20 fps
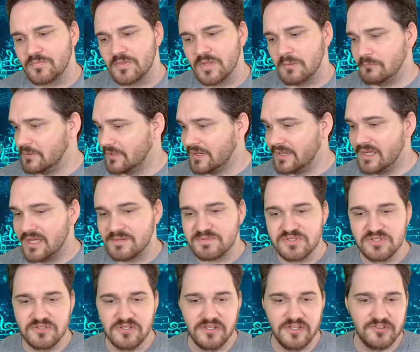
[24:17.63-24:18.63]
But I
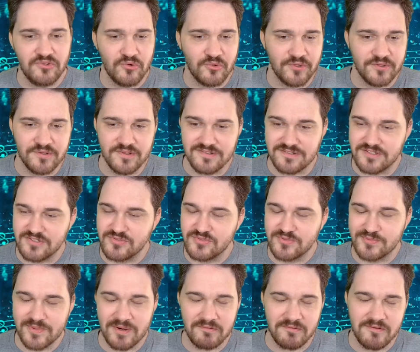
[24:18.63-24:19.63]
absolutely adored this. This
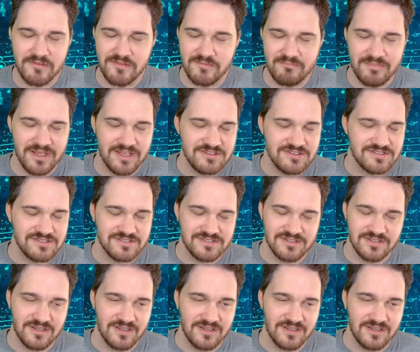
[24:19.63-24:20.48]
was probably the best,